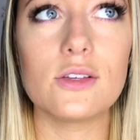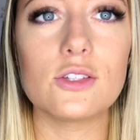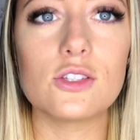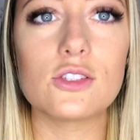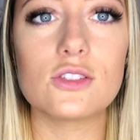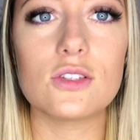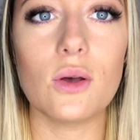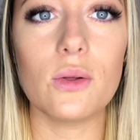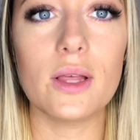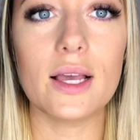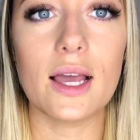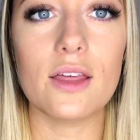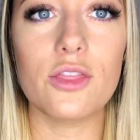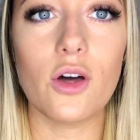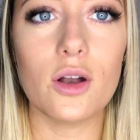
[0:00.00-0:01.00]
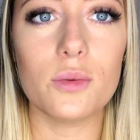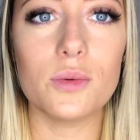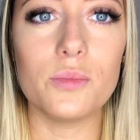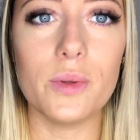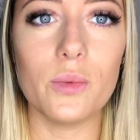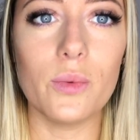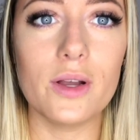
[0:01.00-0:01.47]
So like I thought it would
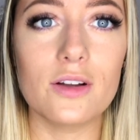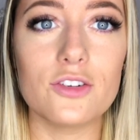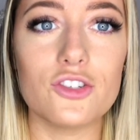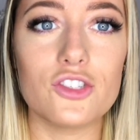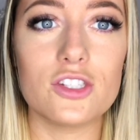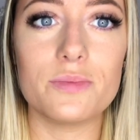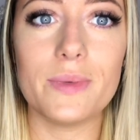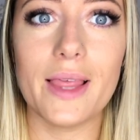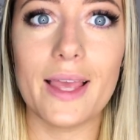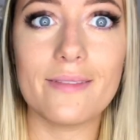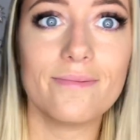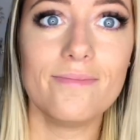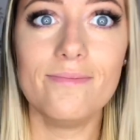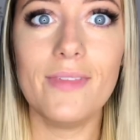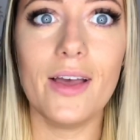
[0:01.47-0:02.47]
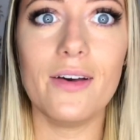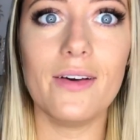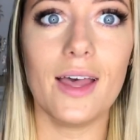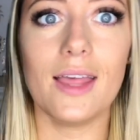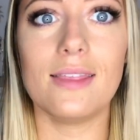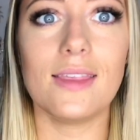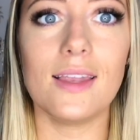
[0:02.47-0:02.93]
be weird to just be like, no,
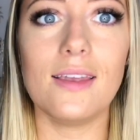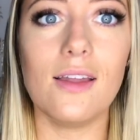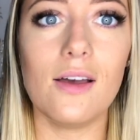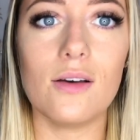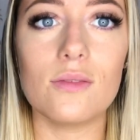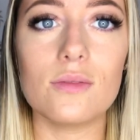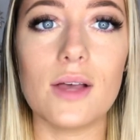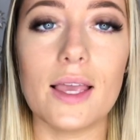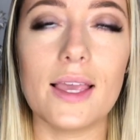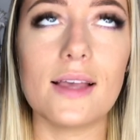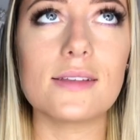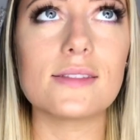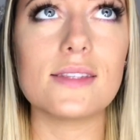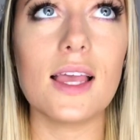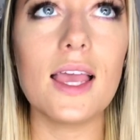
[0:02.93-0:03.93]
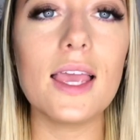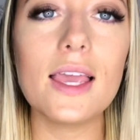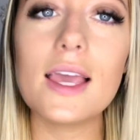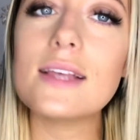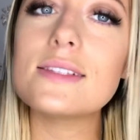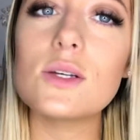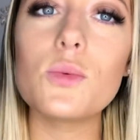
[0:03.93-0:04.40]
I said no. I guess
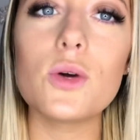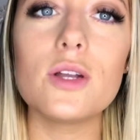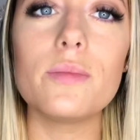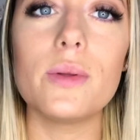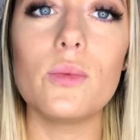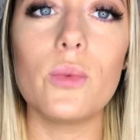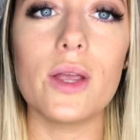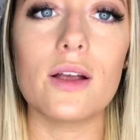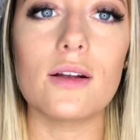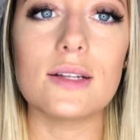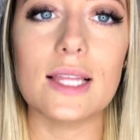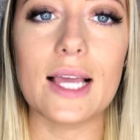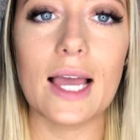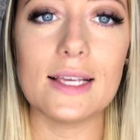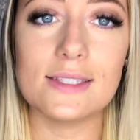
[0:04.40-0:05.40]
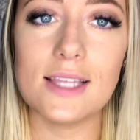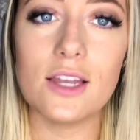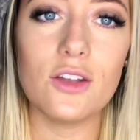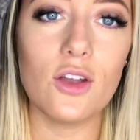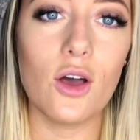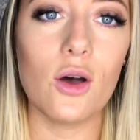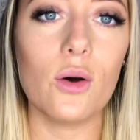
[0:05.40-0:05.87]
it wouldn't have been weird. Like I
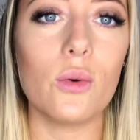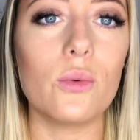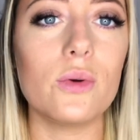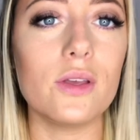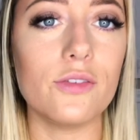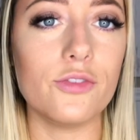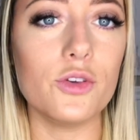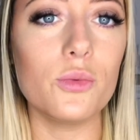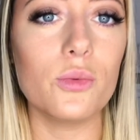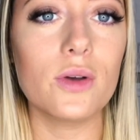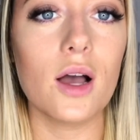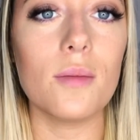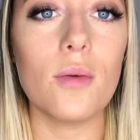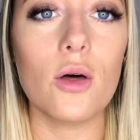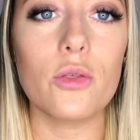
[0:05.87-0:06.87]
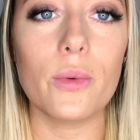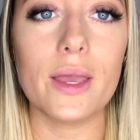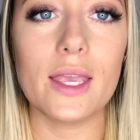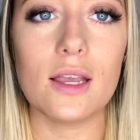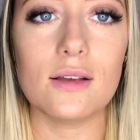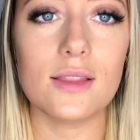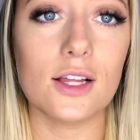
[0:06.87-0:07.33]
said no, if you come all the way
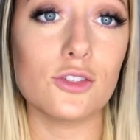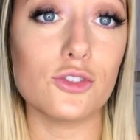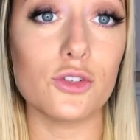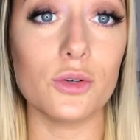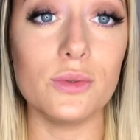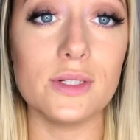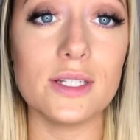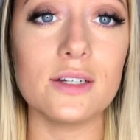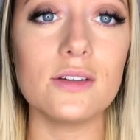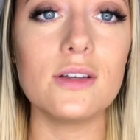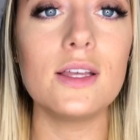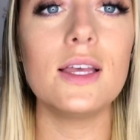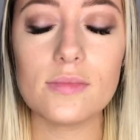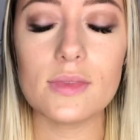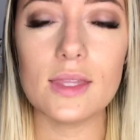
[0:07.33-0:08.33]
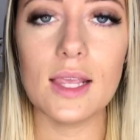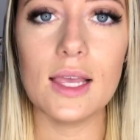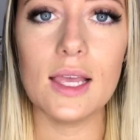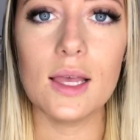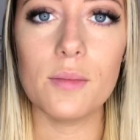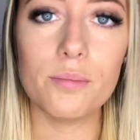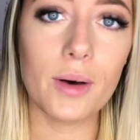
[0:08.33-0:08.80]
here, that's your own deal.
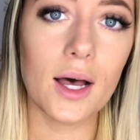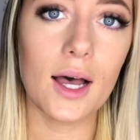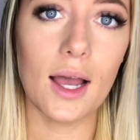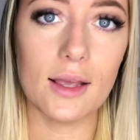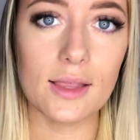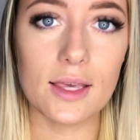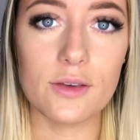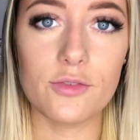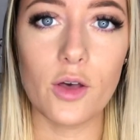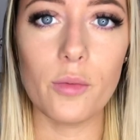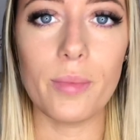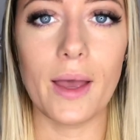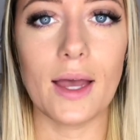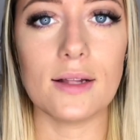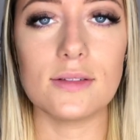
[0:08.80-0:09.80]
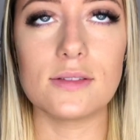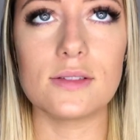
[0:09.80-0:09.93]
But I like felt bad.